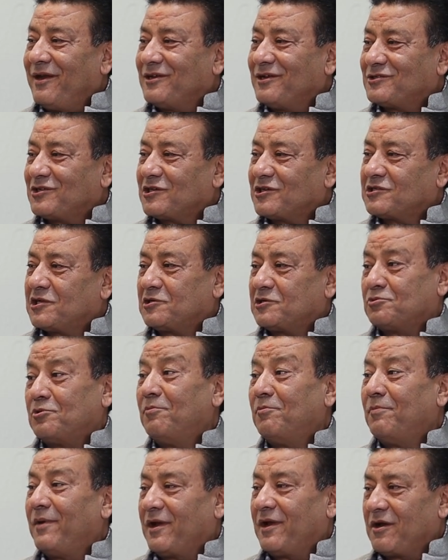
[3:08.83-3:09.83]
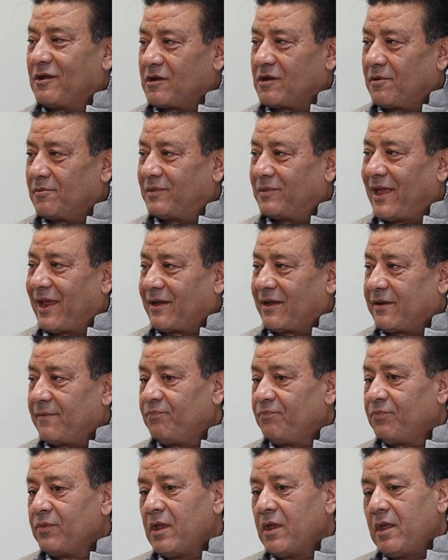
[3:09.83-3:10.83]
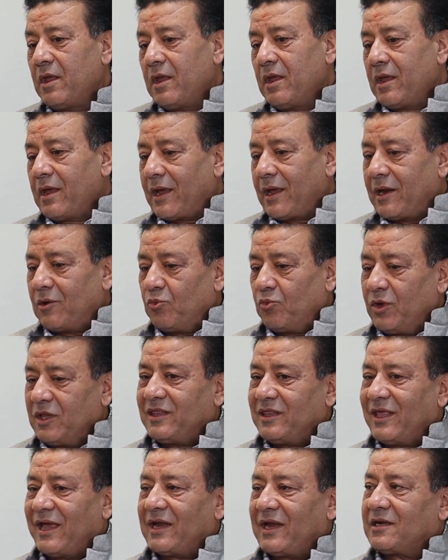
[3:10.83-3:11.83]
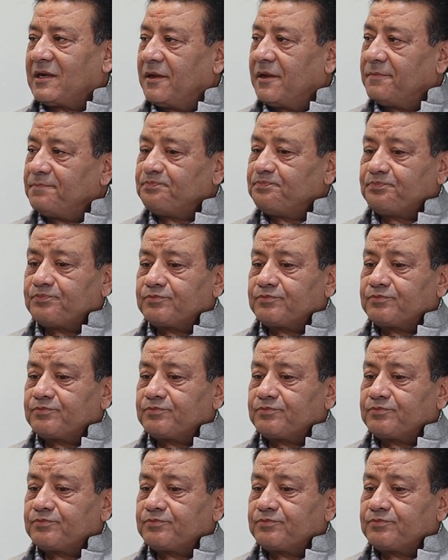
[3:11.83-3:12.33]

and successful because of that. And with that,